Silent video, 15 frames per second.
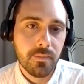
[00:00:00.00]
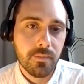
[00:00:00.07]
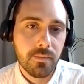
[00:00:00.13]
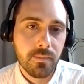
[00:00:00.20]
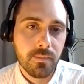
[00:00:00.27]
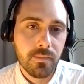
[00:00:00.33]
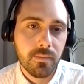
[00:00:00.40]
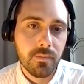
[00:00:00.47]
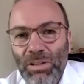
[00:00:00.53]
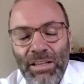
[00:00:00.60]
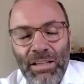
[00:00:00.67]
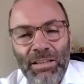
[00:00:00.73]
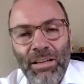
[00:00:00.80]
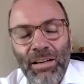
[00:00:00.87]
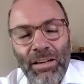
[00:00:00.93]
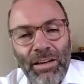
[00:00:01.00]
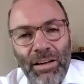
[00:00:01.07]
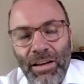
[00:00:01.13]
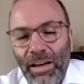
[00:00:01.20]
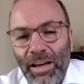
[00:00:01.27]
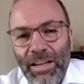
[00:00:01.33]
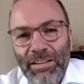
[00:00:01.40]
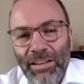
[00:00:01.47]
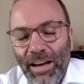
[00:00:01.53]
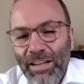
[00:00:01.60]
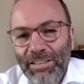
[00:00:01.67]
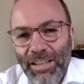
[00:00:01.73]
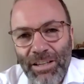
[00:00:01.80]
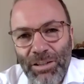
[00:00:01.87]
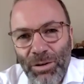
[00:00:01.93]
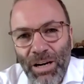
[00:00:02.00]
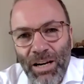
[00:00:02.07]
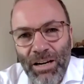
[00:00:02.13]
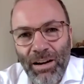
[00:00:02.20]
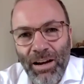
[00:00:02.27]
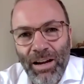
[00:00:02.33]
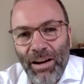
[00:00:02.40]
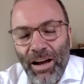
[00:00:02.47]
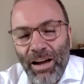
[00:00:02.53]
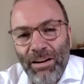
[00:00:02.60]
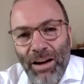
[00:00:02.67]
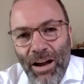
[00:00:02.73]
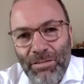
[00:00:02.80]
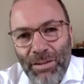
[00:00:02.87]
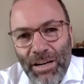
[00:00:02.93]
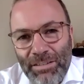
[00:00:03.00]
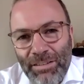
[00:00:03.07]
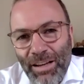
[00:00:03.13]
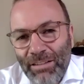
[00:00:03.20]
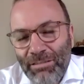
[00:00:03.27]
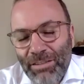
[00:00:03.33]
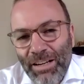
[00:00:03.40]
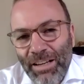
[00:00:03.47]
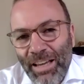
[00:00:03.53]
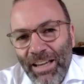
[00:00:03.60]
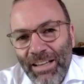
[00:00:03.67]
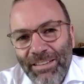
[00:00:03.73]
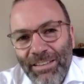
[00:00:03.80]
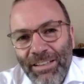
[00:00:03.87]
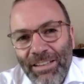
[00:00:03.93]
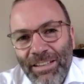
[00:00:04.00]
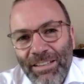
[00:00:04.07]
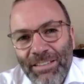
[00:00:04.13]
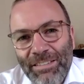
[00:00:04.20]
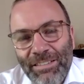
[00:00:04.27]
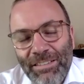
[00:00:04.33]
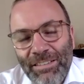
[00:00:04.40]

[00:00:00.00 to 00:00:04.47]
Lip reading: Absolutely. And I tell you, I read again the